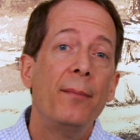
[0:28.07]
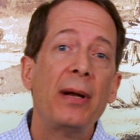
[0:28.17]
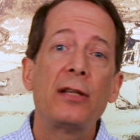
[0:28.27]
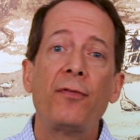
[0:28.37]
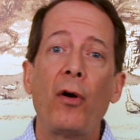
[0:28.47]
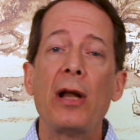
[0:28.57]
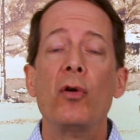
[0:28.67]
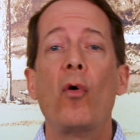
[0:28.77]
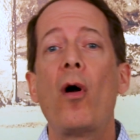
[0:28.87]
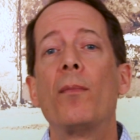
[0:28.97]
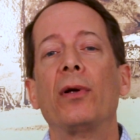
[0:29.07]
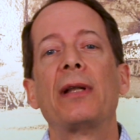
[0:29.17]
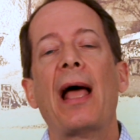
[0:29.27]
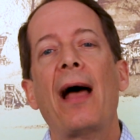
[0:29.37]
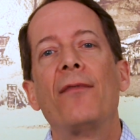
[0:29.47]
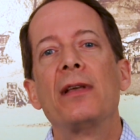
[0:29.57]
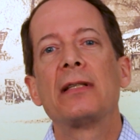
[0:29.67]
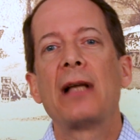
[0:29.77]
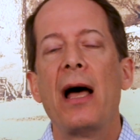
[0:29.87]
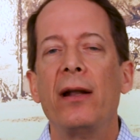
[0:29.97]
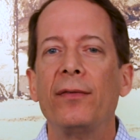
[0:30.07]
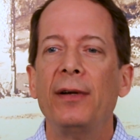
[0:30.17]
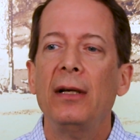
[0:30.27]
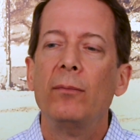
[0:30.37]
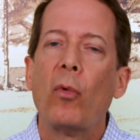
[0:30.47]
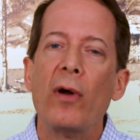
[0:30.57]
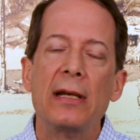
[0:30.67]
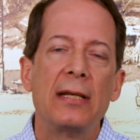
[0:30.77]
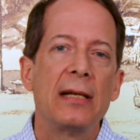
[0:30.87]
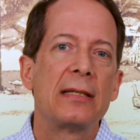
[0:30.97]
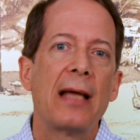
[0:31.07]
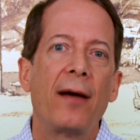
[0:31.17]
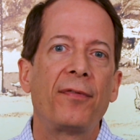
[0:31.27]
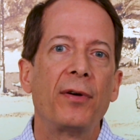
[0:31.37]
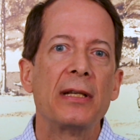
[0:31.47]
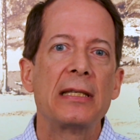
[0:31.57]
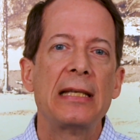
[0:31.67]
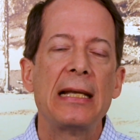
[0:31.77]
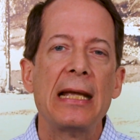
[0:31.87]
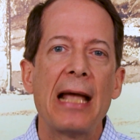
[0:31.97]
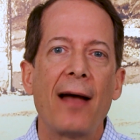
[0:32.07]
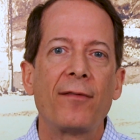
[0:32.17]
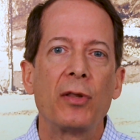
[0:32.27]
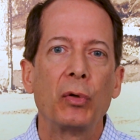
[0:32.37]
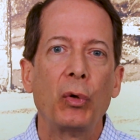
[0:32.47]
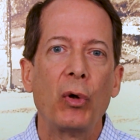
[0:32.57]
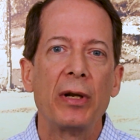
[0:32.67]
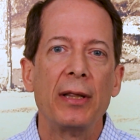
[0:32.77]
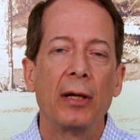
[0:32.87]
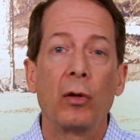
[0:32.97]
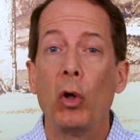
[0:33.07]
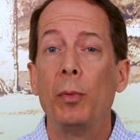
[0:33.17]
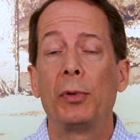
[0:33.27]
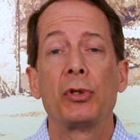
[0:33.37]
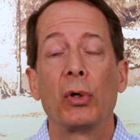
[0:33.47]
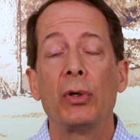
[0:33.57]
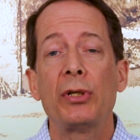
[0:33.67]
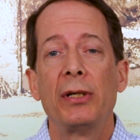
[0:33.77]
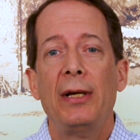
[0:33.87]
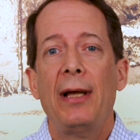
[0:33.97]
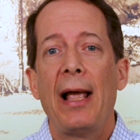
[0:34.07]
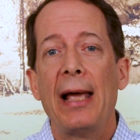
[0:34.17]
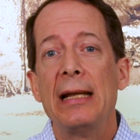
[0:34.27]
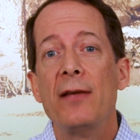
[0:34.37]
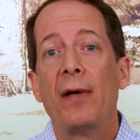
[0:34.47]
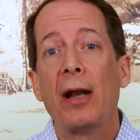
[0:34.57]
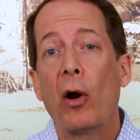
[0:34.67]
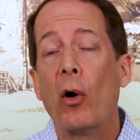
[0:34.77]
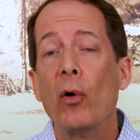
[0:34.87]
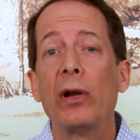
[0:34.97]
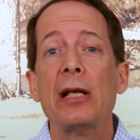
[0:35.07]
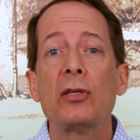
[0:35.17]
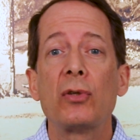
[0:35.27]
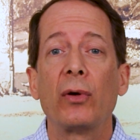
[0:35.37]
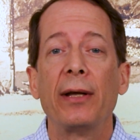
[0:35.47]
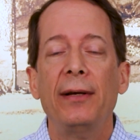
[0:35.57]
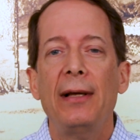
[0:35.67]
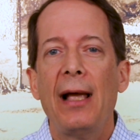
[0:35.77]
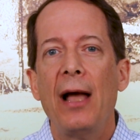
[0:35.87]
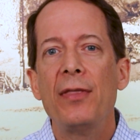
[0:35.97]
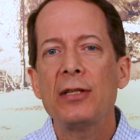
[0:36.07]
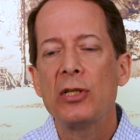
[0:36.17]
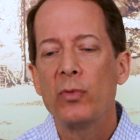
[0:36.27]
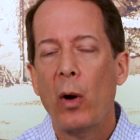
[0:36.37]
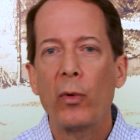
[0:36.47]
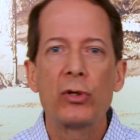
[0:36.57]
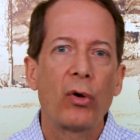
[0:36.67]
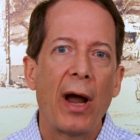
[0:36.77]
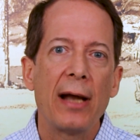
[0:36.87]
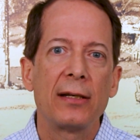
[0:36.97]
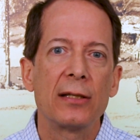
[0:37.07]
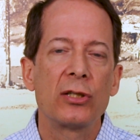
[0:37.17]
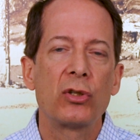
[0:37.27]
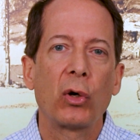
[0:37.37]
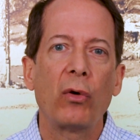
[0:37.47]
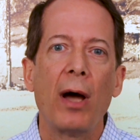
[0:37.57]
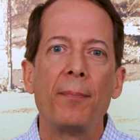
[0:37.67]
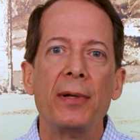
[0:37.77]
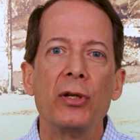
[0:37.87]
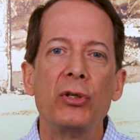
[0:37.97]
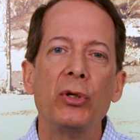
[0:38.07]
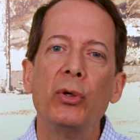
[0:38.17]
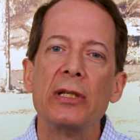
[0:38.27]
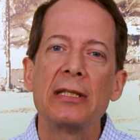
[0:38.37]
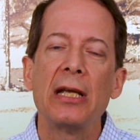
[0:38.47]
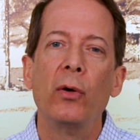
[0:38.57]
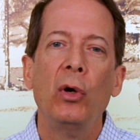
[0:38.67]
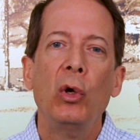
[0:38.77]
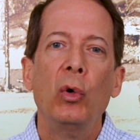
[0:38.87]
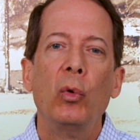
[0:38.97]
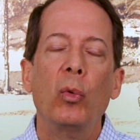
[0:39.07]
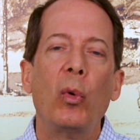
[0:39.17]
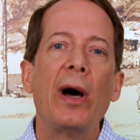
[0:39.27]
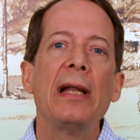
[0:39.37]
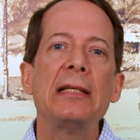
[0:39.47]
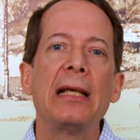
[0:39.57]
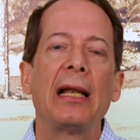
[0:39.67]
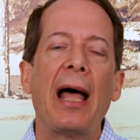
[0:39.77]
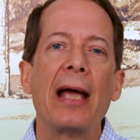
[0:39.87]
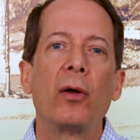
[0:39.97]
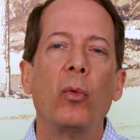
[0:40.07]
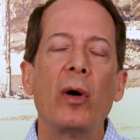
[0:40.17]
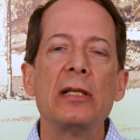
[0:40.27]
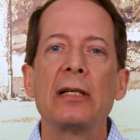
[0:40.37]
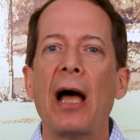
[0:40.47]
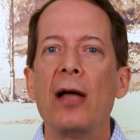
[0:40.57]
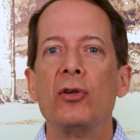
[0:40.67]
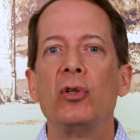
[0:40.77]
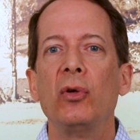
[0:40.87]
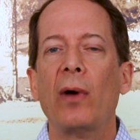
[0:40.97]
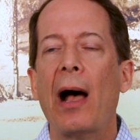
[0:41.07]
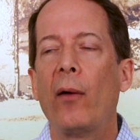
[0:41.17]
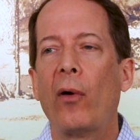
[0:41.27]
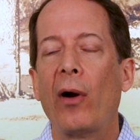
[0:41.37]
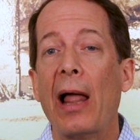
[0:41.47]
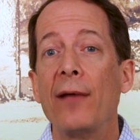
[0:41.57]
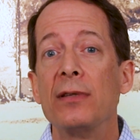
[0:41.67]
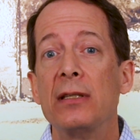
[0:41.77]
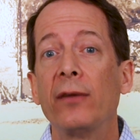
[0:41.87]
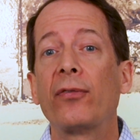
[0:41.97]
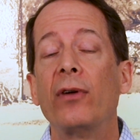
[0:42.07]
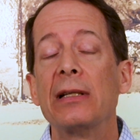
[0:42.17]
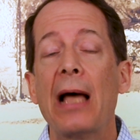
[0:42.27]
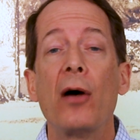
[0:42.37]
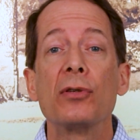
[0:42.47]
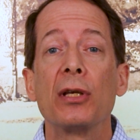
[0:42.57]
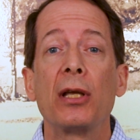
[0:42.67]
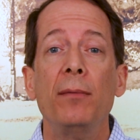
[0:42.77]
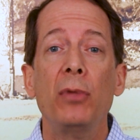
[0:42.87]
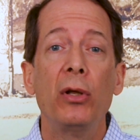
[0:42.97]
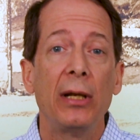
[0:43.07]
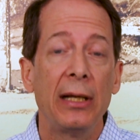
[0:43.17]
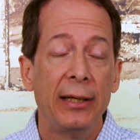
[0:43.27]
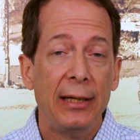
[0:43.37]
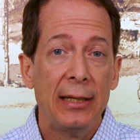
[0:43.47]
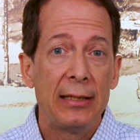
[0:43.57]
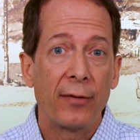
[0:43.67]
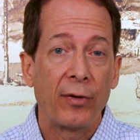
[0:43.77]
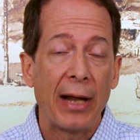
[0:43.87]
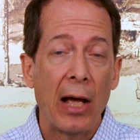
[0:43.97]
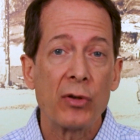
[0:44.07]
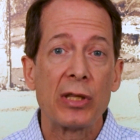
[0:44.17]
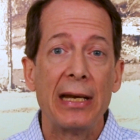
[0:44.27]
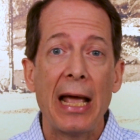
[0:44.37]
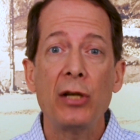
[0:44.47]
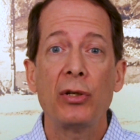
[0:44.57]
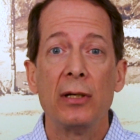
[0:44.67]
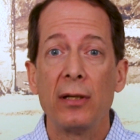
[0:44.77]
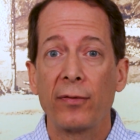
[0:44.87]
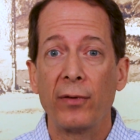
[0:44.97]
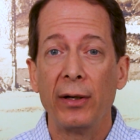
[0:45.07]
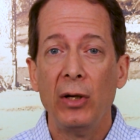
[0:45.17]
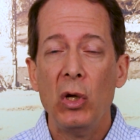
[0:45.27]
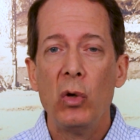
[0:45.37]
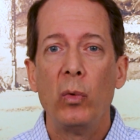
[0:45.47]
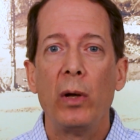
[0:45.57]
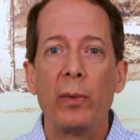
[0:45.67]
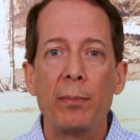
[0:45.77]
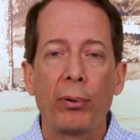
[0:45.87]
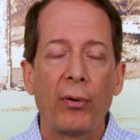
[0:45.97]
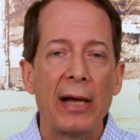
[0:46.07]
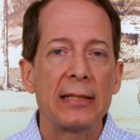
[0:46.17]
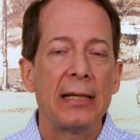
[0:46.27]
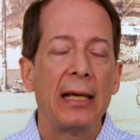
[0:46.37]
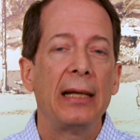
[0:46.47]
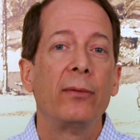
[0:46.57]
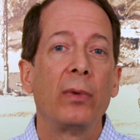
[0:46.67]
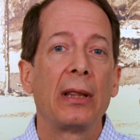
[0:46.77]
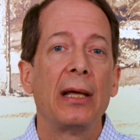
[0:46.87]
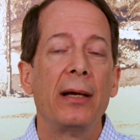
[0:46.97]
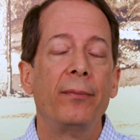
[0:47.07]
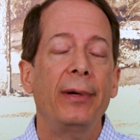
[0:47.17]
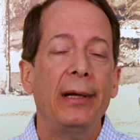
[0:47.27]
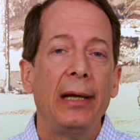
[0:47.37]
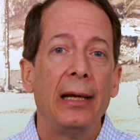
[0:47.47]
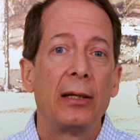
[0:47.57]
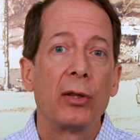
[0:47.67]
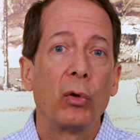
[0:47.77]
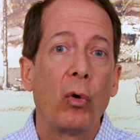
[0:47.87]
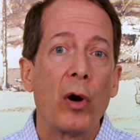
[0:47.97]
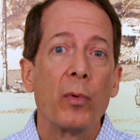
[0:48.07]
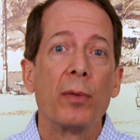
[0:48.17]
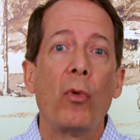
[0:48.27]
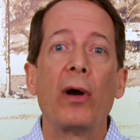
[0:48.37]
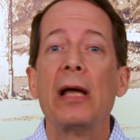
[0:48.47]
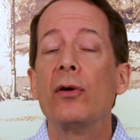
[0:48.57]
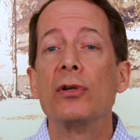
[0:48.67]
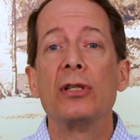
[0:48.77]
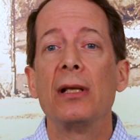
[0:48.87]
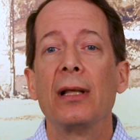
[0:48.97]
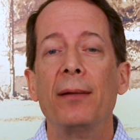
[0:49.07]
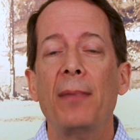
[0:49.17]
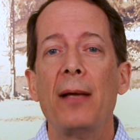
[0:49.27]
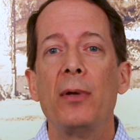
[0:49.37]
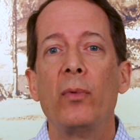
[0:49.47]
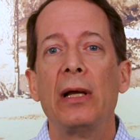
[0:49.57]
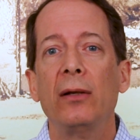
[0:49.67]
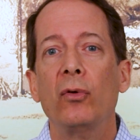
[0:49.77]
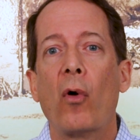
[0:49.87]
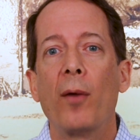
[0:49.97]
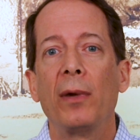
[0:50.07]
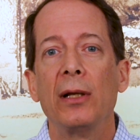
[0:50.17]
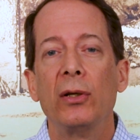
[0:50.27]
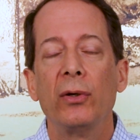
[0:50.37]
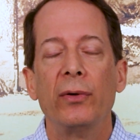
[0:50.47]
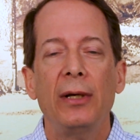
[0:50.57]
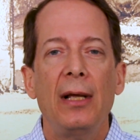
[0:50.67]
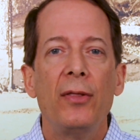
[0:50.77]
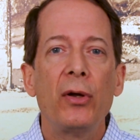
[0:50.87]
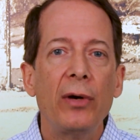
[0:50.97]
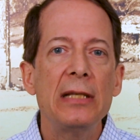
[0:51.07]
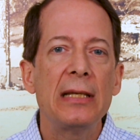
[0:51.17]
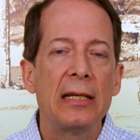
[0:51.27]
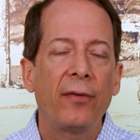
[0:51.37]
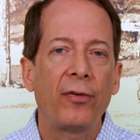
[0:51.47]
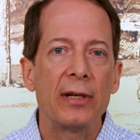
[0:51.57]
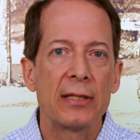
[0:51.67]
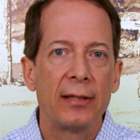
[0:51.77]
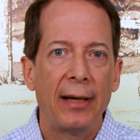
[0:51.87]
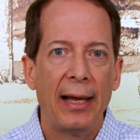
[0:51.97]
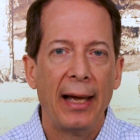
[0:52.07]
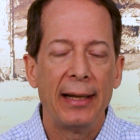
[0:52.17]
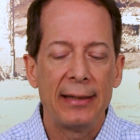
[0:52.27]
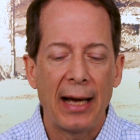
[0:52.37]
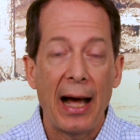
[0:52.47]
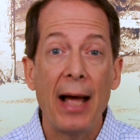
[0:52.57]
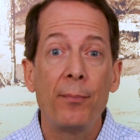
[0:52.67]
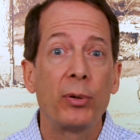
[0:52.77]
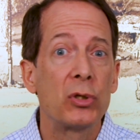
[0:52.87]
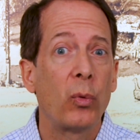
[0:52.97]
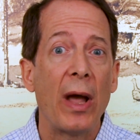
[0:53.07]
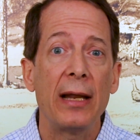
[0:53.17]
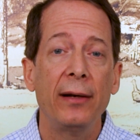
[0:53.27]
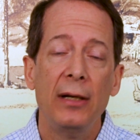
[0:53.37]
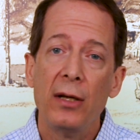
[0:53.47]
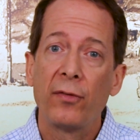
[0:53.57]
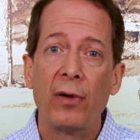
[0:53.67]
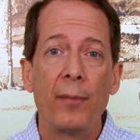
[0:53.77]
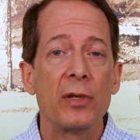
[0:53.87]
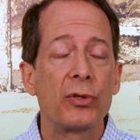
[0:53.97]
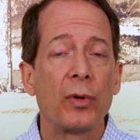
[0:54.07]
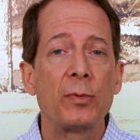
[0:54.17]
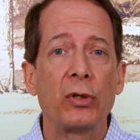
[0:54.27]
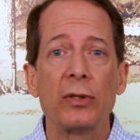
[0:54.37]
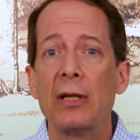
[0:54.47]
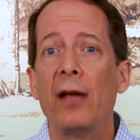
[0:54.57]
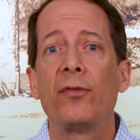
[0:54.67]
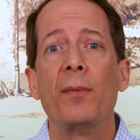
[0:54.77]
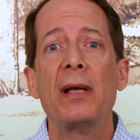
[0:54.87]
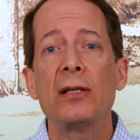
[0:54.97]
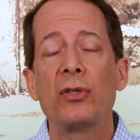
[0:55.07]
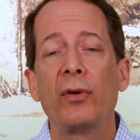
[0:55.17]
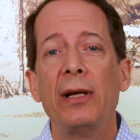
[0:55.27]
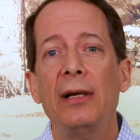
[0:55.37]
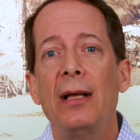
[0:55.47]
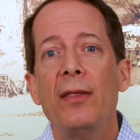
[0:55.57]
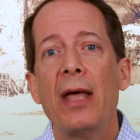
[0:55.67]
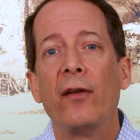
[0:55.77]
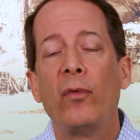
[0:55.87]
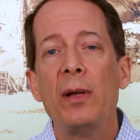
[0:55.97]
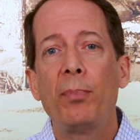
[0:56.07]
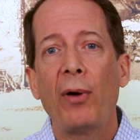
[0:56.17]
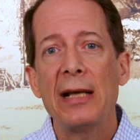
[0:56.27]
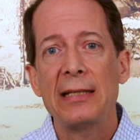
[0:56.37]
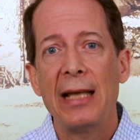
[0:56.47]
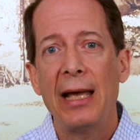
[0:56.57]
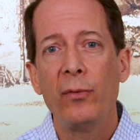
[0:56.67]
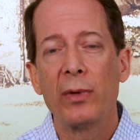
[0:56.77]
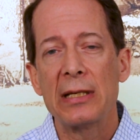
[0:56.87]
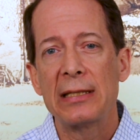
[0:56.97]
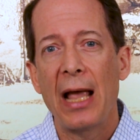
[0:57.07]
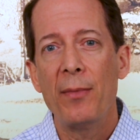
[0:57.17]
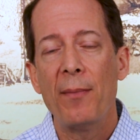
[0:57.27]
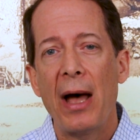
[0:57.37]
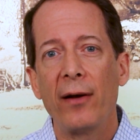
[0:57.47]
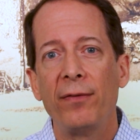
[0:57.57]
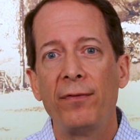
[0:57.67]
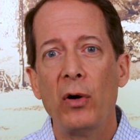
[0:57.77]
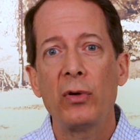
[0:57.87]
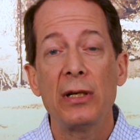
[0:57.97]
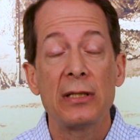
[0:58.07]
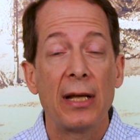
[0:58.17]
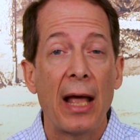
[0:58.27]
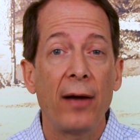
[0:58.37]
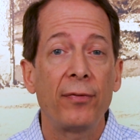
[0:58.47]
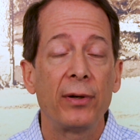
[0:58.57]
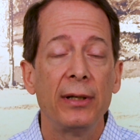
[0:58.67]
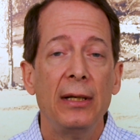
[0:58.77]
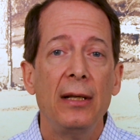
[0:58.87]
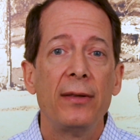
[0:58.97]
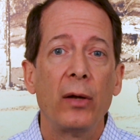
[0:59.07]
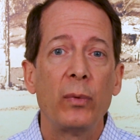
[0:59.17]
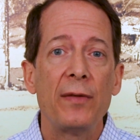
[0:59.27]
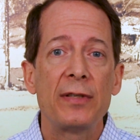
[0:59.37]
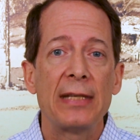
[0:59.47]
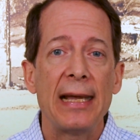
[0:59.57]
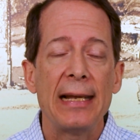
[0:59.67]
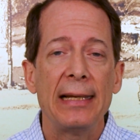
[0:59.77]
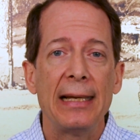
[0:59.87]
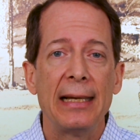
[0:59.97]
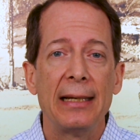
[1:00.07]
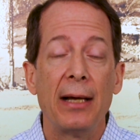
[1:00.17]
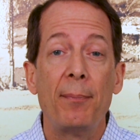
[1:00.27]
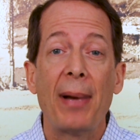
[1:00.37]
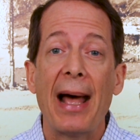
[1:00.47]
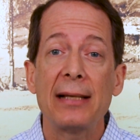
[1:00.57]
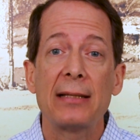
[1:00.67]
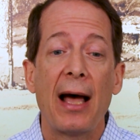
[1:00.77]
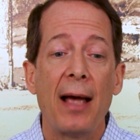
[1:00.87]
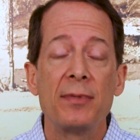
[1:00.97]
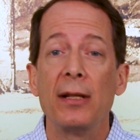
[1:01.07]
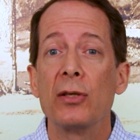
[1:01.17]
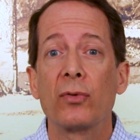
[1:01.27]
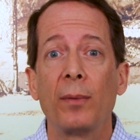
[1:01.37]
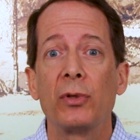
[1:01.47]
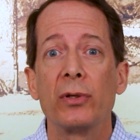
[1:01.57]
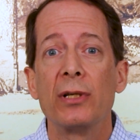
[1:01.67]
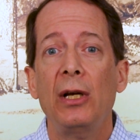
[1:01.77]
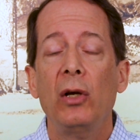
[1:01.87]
But it's very normal to have this kind of more intense effort in seeking after the Lord in the global church and even in our own history. And this is what we're trying to stir up and to do and see, what is it like? What does God do? How are our lives different? How is the community different? How is the nation different when we press in with Him, to the Lord, with more energy than maybe we normally do? There is a difference, and I'm persuaded from the scriptures and from history that if we press in with the same amount of focus and effort that we've seen in past times and in the scriptures,